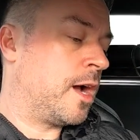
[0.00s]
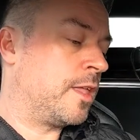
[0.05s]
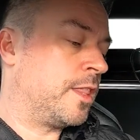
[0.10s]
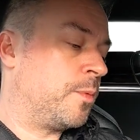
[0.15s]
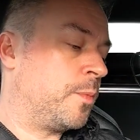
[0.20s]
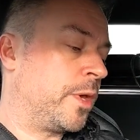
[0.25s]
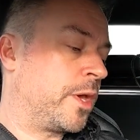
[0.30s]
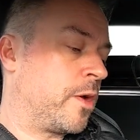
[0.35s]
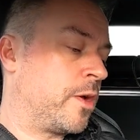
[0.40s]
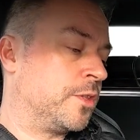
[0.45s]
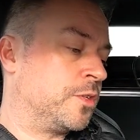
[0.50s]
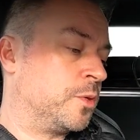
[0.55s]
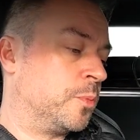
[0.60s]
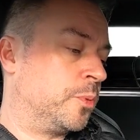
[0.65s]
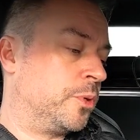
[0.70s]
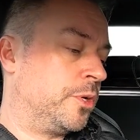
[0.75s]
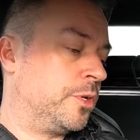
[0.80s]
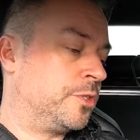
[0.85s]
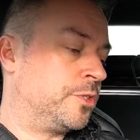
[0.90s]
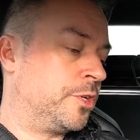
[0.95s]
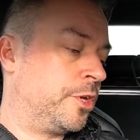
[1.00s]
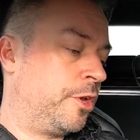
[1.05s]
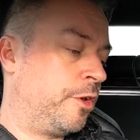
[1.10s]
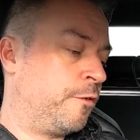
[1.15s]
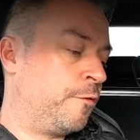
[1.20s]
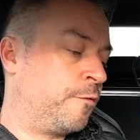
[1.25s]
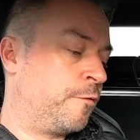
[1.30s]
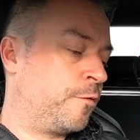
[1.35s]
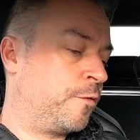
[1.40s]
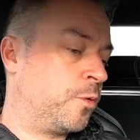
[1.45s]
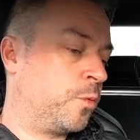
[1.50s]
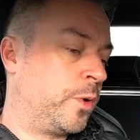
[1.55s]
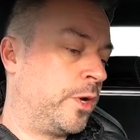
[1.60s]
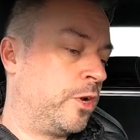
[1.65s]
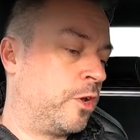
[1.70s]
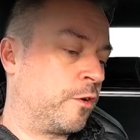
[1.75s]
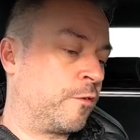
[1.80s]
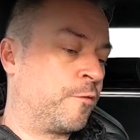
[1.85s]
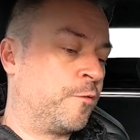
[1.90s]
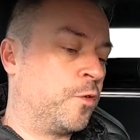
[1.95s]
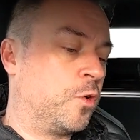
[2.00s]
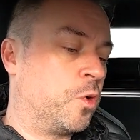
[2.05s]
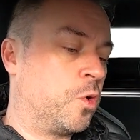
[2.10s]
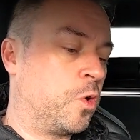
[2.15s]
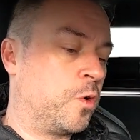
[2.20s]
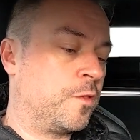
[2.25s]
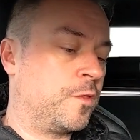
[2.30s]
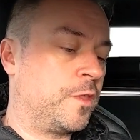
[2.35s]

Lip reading: and then we go into Bluetooth. We look for